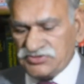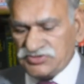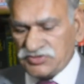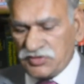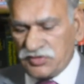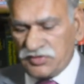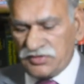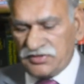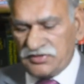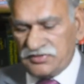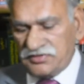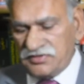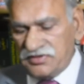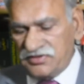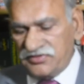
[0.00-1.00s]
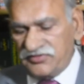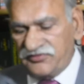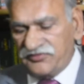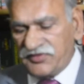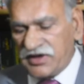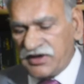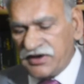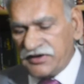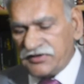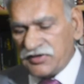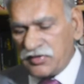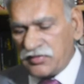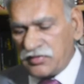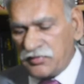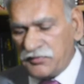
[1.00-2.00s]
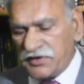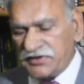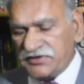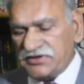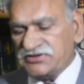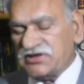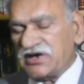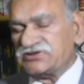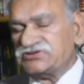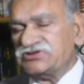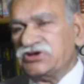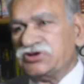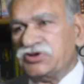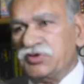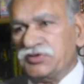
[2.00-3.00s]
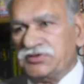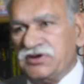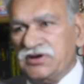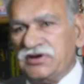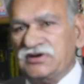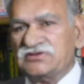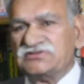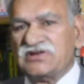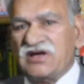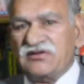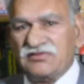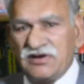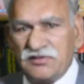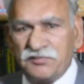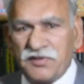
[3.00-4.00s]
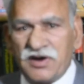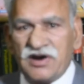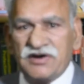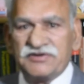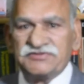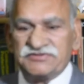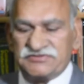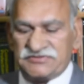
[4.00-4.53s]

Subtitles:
So where a document is executed in several parts,